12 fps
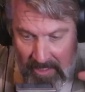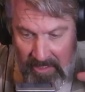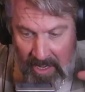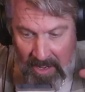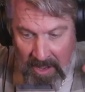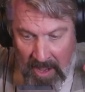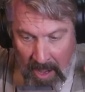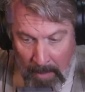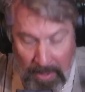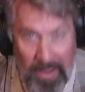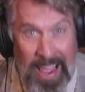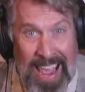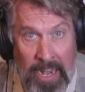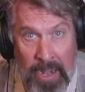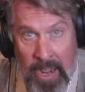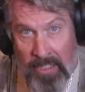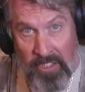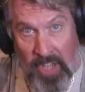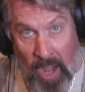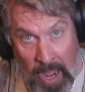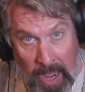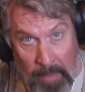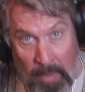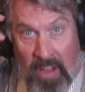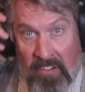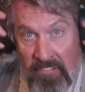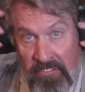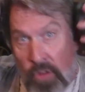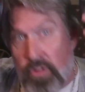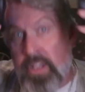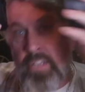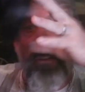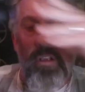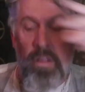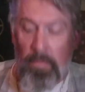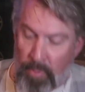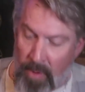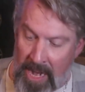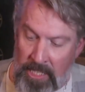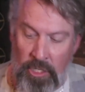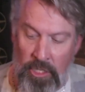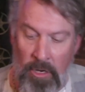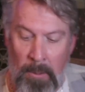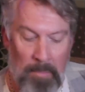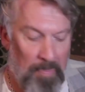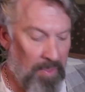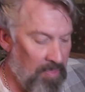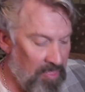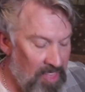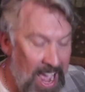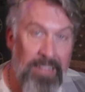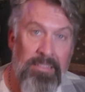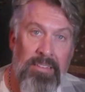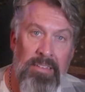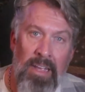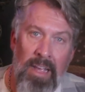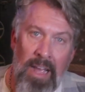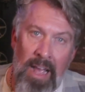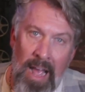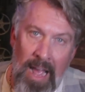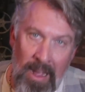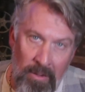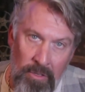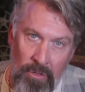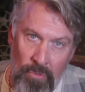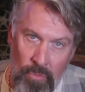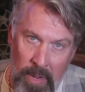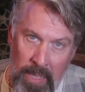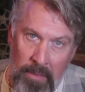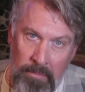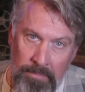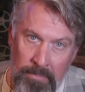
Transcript: us a plan, time, focus, pressure. That's how you win.